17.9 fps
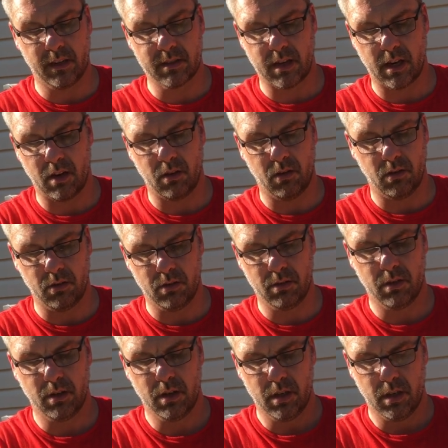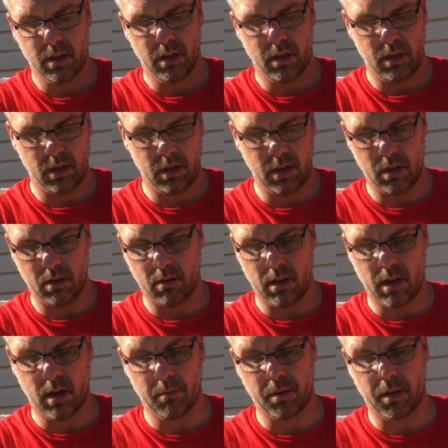It's got a little
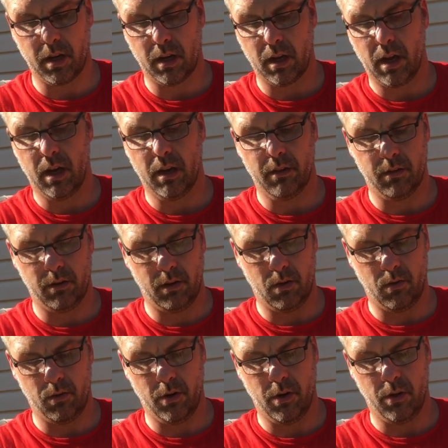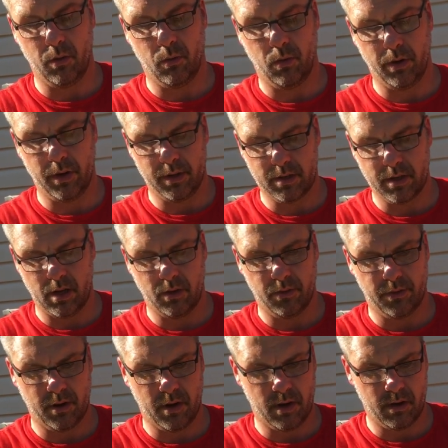eagle on it that I got, you know, another one that's
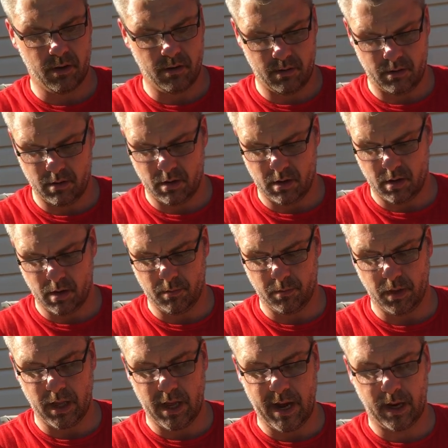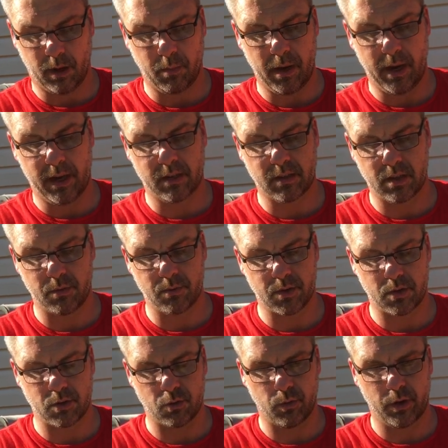out there. Lockback, same
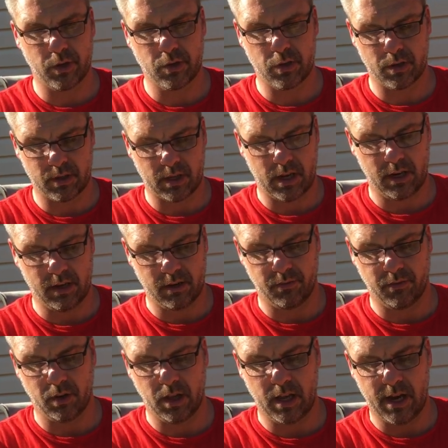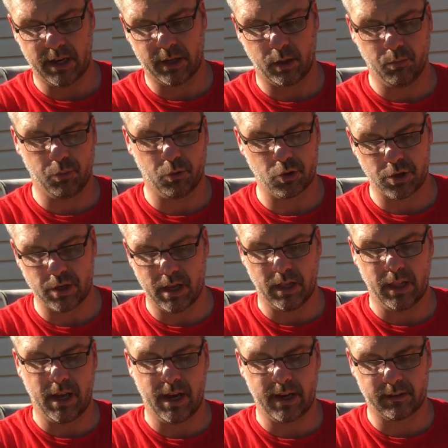situation. It's got a different lock. You push
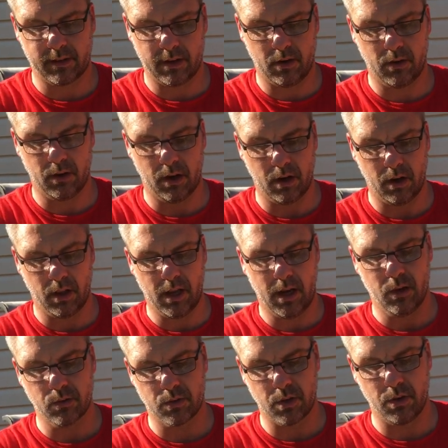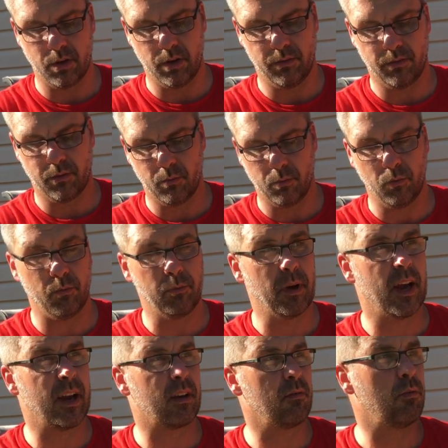that lock down and it allows the knife to move
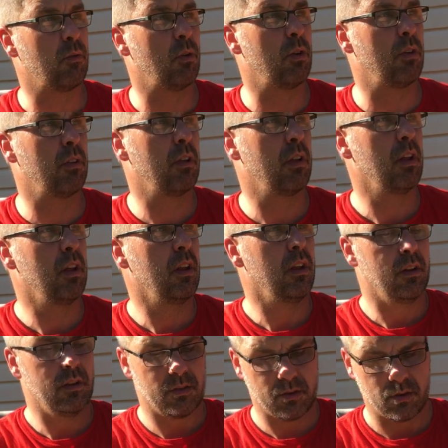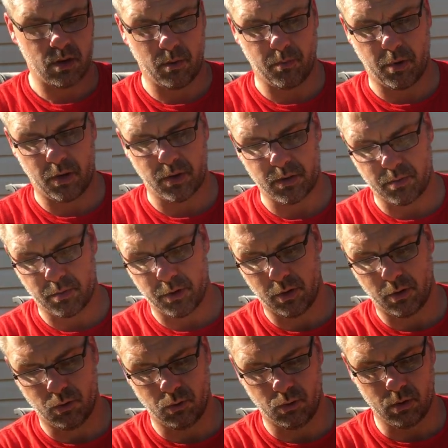back and forth. So that part's
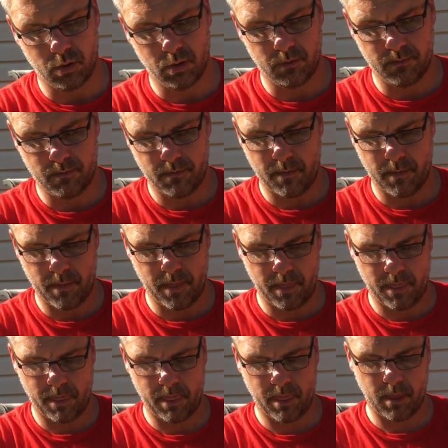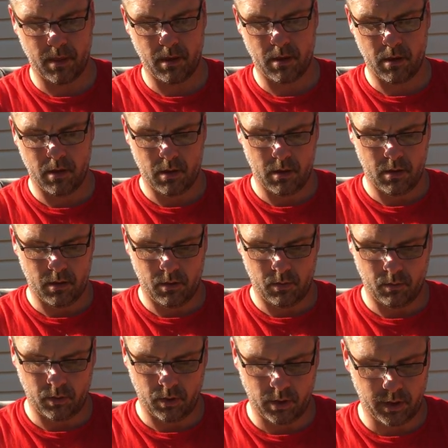pretty cool.
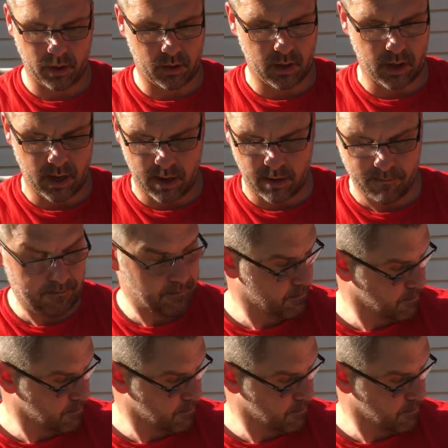I like that.